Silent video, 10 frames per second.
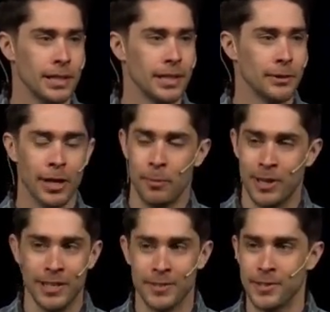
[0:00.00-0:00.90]
And
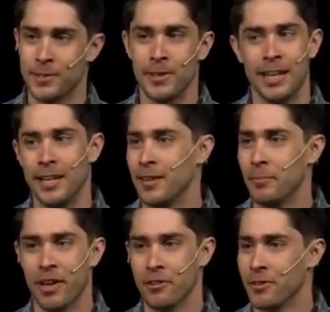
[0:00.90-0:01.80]
grandparents, is there anything
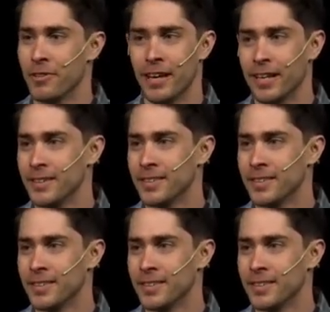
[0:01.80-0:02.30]
better than that?